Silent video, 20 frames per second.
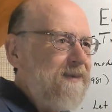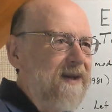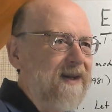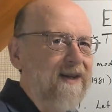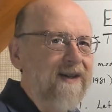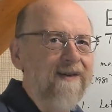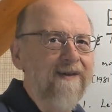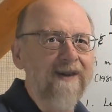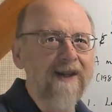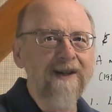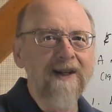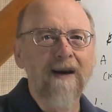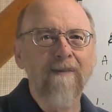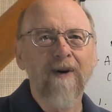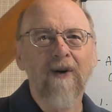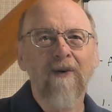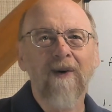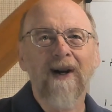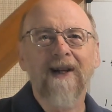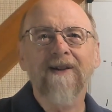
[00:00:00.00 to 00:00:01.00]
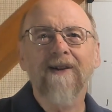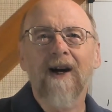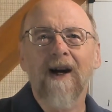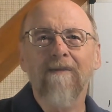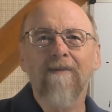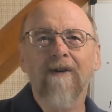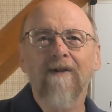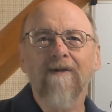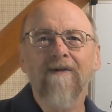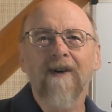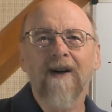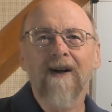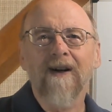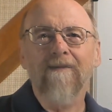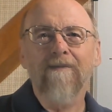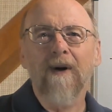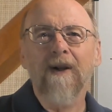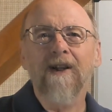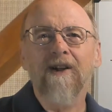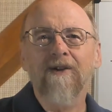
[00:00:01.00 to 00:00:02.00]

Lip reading: the demogrant type of money